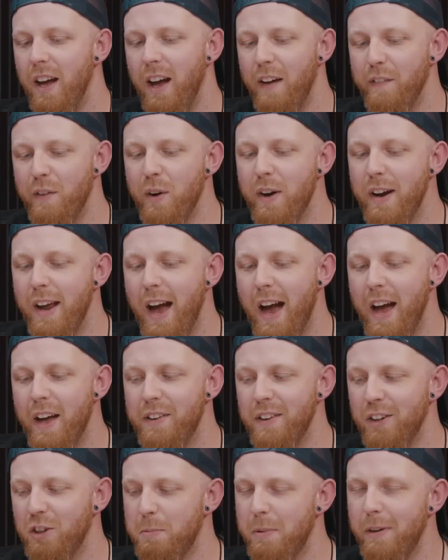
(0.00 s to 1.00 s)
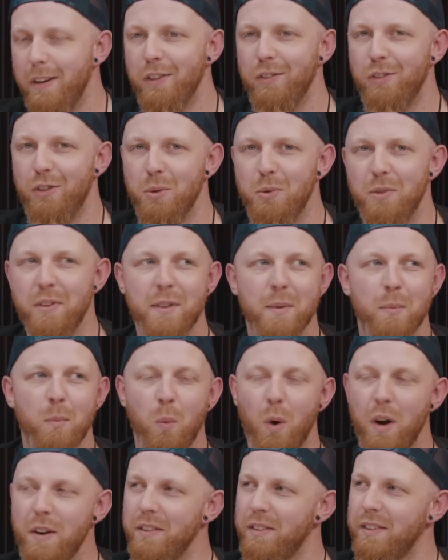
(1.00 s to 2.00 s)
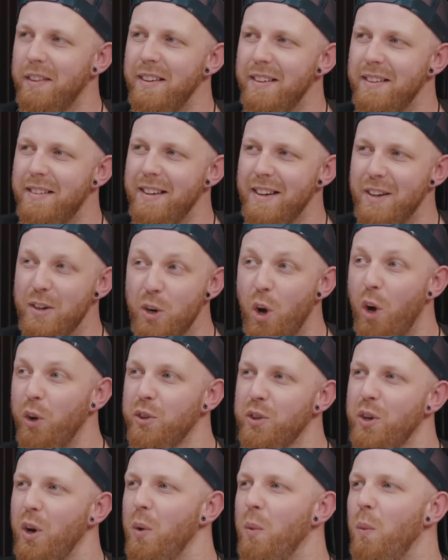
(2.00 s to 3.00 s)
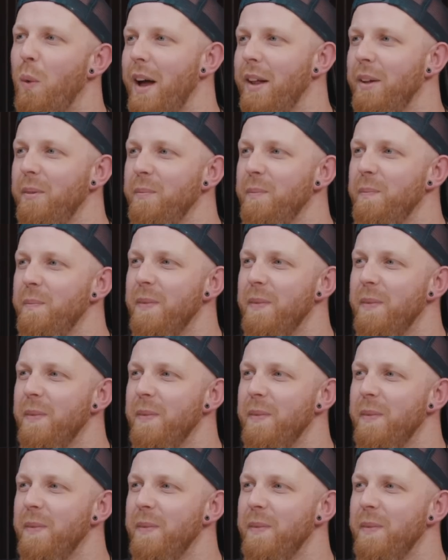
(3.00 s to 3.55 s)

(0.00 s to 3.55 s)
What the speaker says: I've only had experience using them once and it did not go well.